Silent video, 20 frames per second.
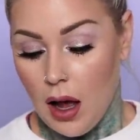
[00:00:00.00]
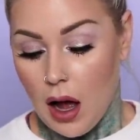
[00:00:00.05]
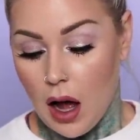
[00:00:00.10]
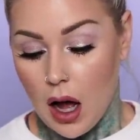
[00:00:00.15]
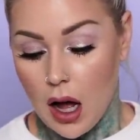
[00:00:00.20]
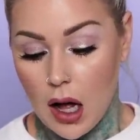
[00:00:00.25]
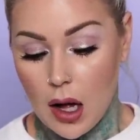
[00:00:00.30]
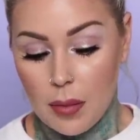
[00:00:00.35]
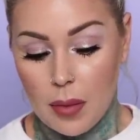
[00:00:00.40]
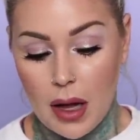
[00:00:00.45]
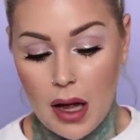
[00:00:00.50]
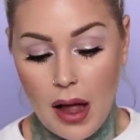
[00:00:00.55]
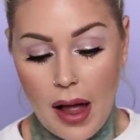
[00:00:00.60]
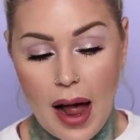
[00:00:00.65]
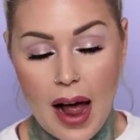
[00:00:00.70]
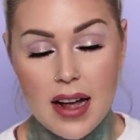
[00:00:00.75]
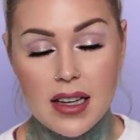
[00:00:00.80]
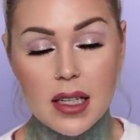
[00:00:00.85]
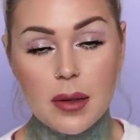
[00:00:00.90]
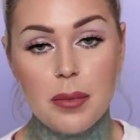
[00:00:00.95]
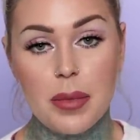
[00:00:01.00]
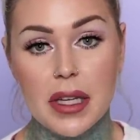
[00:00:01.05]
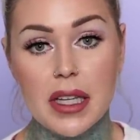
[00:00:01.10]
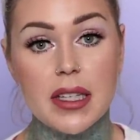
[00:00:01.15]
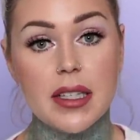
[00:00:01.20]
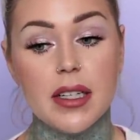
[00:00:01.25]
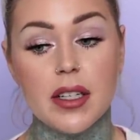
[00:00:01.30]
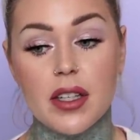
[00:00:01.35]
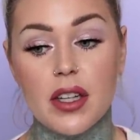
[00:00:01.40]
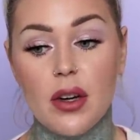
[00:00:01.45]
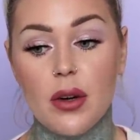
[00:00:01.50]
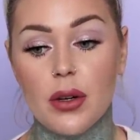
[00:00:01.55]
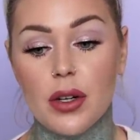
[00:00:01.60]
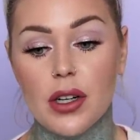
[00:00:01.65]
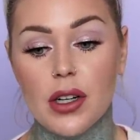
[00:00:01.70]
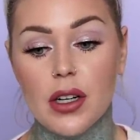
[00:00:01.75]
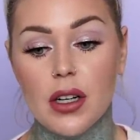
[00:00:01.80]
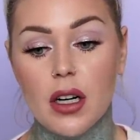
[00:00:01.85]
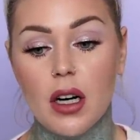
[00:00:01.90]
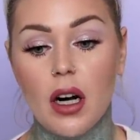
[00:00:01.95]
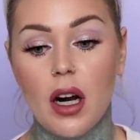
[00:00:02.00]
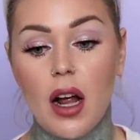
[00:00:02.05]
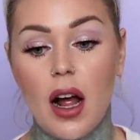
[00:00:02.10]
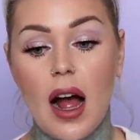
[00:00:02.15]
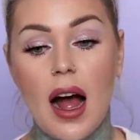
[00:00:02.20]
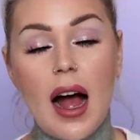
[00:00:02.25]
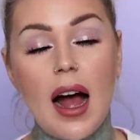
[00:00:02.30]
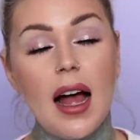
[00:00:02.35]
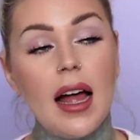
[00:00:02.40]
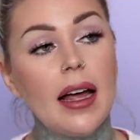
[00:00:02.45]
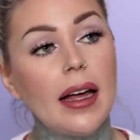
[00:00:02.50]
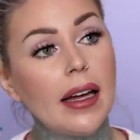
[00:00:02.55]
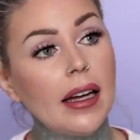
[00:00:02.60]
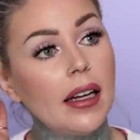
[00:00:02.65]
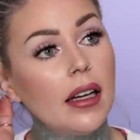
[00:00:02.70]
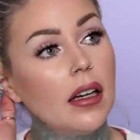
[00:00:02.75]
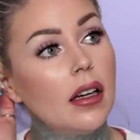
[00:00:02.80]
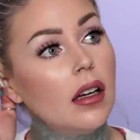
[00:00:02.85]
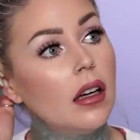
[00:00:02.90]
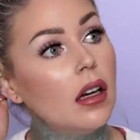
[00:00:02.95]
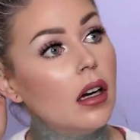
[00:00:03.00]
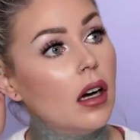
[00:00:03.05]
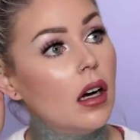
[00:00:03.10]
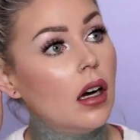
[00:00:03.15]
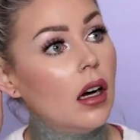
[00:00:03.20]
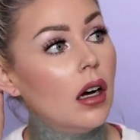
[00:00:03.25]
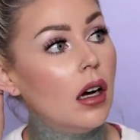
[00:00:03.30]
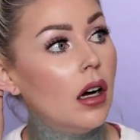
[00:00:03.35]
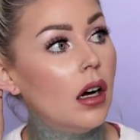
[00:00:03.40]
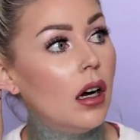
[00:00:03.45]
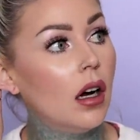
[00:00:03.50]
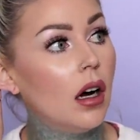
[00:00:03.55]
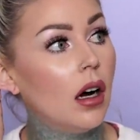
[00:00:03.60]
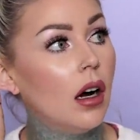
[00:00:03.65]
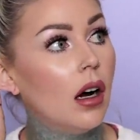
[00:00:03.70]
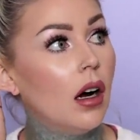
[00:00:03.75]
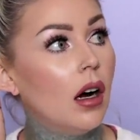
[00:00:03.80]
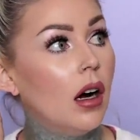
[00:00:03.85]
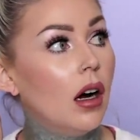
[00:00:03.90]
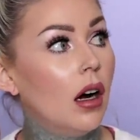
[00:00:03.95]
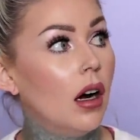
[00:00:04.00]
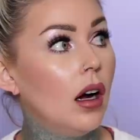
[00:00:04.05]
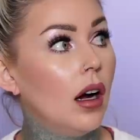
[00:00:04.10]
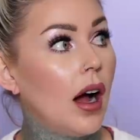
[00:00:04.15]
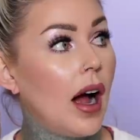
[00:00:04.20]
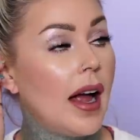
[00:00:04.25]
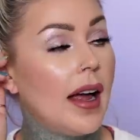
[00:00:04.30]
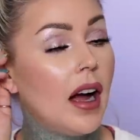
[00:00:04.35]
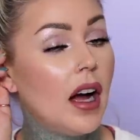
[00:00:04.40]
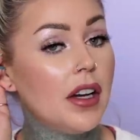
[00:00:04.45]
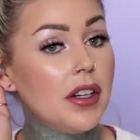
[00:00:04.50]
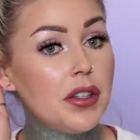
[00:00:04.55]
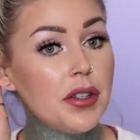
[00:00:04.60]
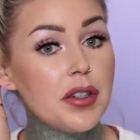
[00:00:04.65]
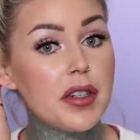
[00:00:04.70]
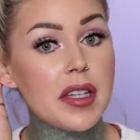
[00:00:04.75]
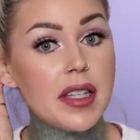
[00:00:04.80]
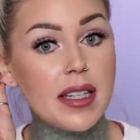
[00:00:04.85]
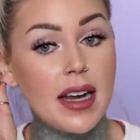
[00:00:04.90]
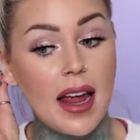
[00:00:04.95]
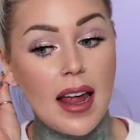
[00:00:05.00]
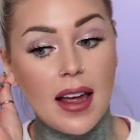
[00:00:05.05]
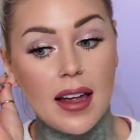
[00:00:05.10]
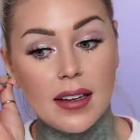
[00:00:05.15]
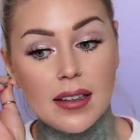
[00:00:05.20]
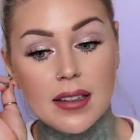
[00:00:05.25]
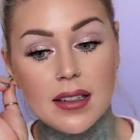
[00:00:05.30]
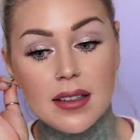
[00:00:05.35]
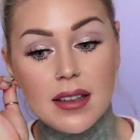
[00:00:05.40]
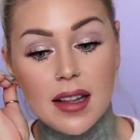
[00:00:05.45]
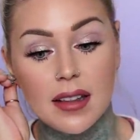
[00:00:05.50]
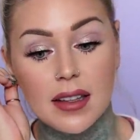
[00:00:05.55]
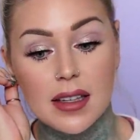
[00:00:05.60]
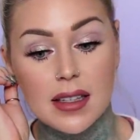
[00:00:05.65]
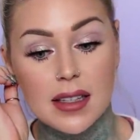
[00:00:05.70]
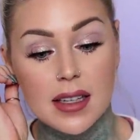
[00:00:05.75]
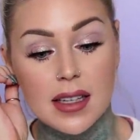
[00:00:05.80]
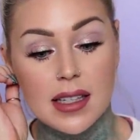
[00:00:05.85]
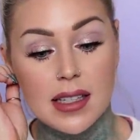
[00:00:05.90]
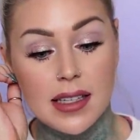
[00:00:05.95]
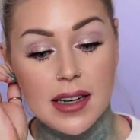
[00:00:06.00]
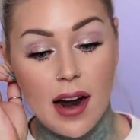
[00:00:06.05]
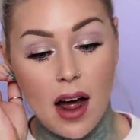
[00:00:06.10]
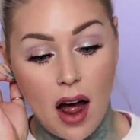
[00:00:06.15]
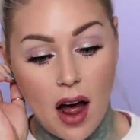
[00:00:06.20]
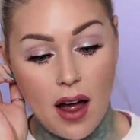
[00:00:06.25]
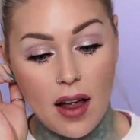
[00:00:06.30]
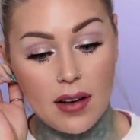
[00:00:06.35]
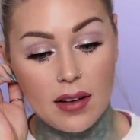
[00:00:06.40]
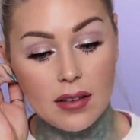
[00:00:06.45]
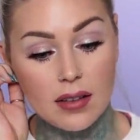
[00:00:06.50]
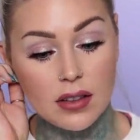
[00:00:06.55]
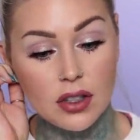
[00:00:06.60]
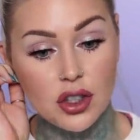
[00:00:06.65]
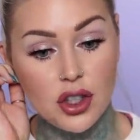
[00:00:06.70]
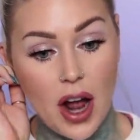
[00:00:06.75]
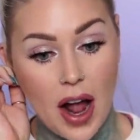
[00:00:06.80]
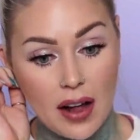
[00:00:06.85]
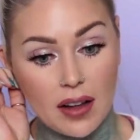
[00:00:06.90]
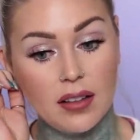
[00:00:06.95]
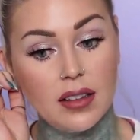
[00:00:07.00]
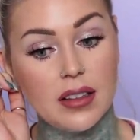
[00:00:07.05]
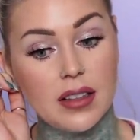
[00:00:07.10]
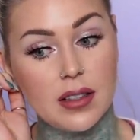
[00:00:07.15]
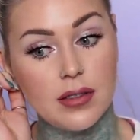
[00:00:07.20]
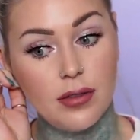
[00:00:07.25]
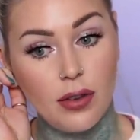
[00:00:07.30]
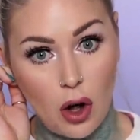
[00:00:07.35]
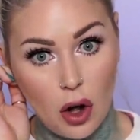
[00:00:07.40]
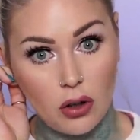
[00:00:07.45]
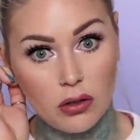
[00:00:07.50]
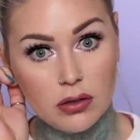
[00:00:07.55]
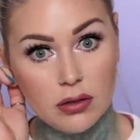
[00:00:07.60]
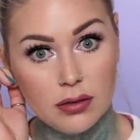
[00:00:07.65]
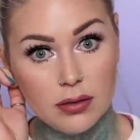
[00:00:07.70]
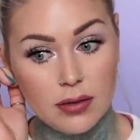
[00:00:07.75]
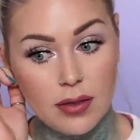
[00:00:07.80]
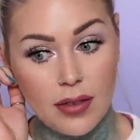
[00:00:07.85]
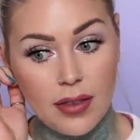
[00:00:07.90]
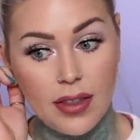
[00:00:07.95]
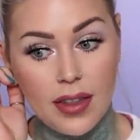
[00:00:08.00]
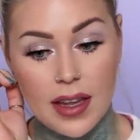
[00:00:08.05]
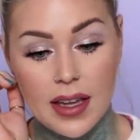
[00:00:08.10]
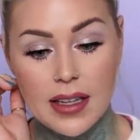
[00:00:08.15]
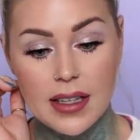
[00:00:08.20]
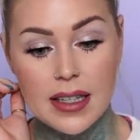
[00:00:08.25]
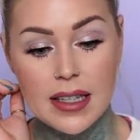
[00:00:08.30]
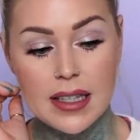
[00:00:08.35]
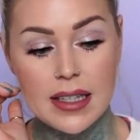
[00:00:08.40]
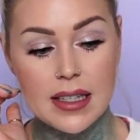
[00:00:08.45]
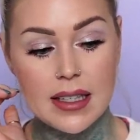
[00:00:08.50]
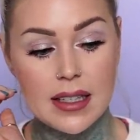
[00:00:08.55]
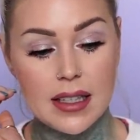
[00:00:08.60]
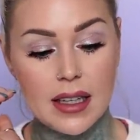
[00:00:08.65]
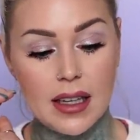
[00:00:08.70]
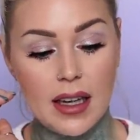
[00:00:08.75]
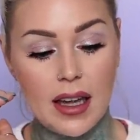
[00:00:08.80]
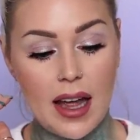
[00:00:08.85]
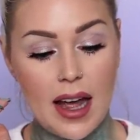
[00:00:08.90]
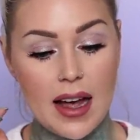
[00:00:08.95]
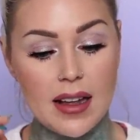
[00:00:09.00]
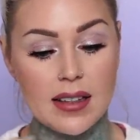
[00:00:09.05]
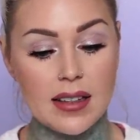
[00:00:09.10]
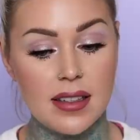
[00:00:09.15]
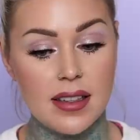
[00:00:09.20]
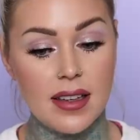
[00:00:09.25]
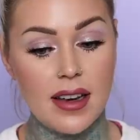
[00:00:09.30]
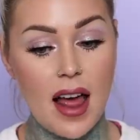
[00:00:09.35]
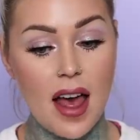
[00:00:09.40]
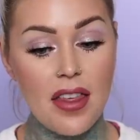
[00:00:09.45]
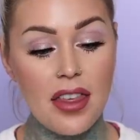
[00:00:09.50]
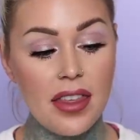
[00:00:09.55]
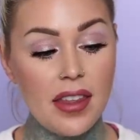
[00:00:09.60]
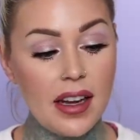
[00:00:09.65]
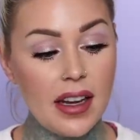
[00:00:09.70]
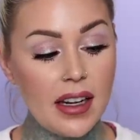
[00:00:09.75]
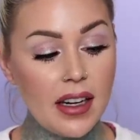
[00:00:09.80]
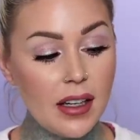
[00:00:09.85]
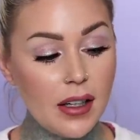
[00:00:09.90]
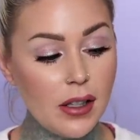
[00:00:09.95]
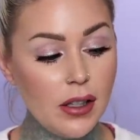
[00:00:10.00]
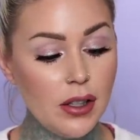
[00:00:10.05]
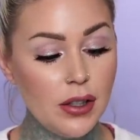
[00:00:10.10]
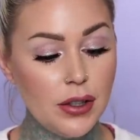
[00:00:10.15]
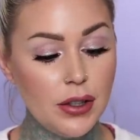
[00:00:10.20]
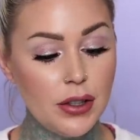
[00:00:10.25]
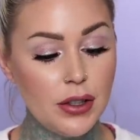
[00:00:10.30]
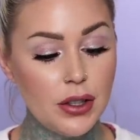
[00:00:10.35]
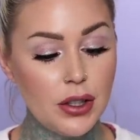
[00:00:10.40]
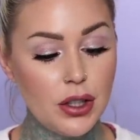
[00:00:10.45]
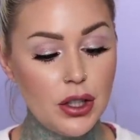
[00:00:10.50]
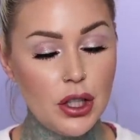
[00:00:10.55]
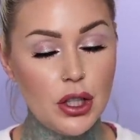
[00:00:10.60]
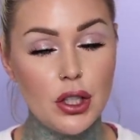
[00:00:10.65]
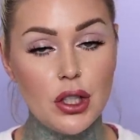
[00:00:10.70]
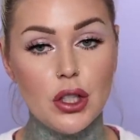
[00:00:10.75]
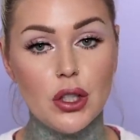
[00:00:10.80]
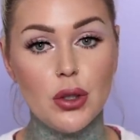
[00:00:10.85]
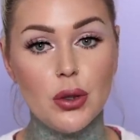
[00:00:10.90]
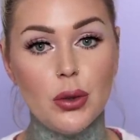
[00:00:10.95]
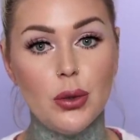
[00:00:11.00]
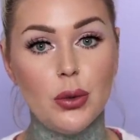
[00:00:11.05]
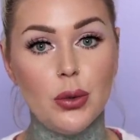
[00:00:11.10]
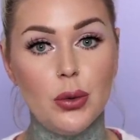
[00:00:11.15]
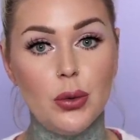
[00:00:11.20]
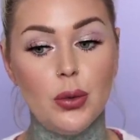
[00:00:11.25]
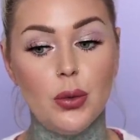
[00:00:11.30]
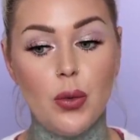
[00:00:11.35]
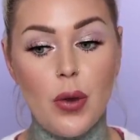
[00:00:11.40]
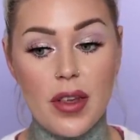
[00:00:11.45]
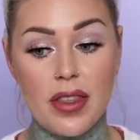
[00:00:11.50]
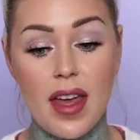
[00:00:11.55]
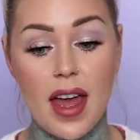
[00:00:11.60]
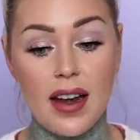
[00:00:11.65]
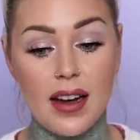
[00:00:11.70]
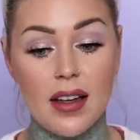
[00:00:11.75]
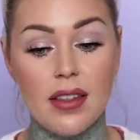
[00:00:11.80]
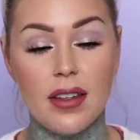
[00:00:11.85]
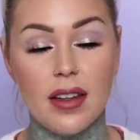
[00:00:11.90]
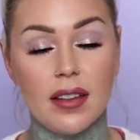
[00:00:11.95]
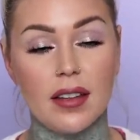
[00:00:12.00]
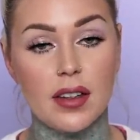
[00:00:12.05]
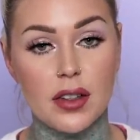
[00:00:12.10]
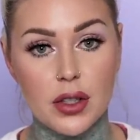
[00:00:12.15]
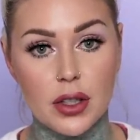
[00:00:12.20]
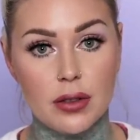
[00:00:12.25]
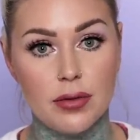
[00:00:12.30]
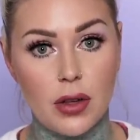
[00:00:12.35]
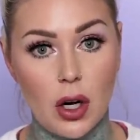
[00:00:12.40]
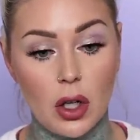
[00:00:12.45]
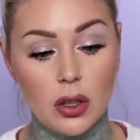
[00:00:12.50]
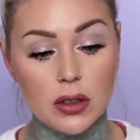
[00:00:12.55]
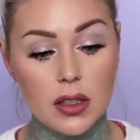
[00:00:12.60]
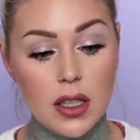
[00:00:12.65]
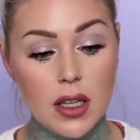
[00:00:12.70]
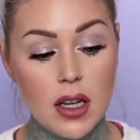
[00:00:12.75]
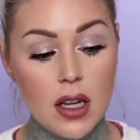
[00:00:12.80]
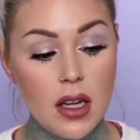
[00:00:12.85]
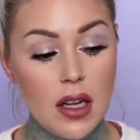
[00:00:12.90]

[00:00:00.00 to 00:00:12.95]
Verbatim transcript: As a business owner, I understand that this is not Jaclyn's fault. This has nothing to do with anything that's her fault.